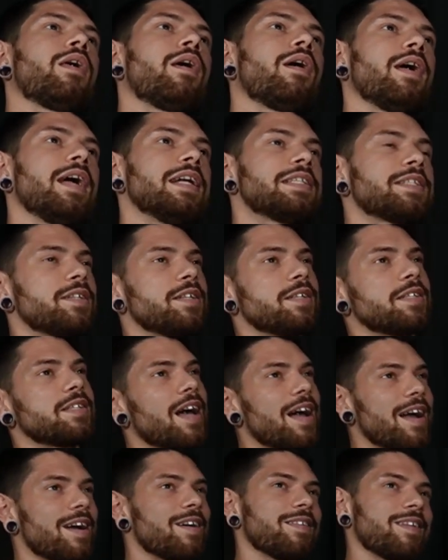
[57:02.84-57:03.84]
It's a
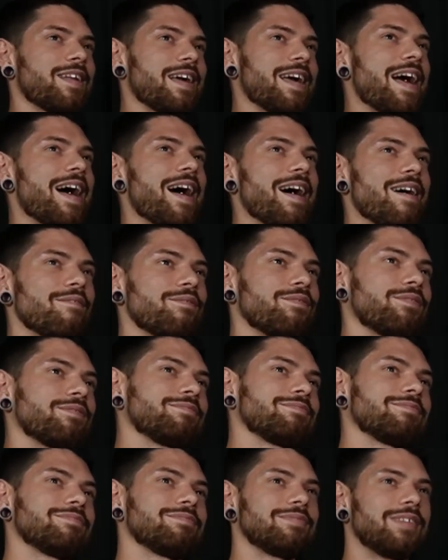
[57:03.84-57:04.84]
desire that I have.
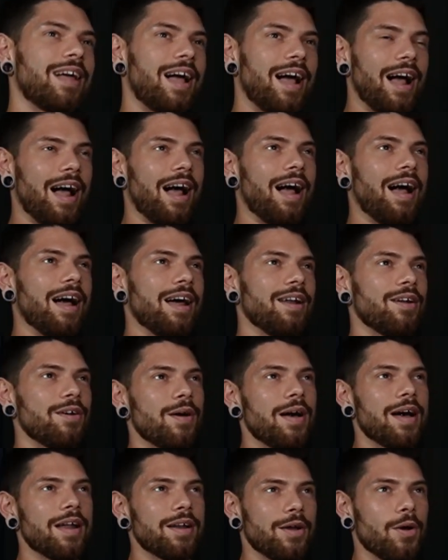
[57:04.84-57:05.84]
Mm-hmm. I don't
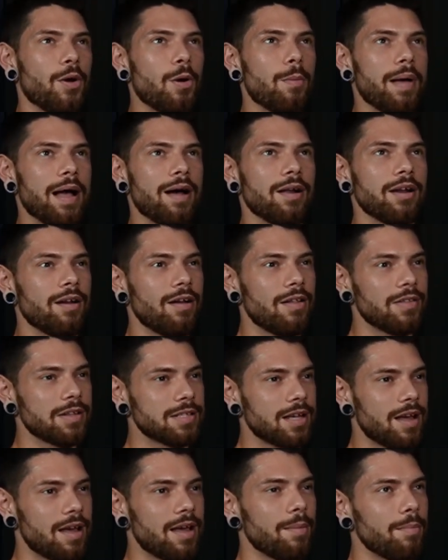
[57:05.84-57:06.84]
know how to go about it all the
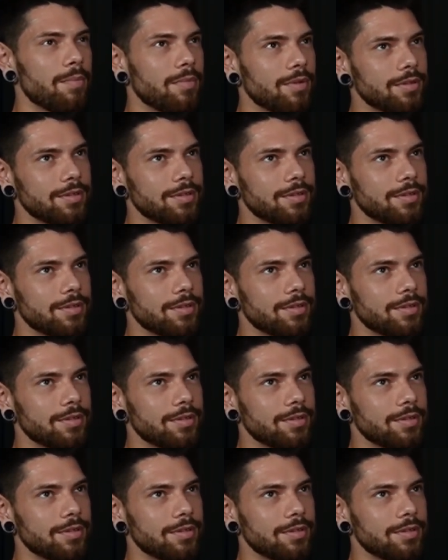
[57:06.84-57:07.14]
time.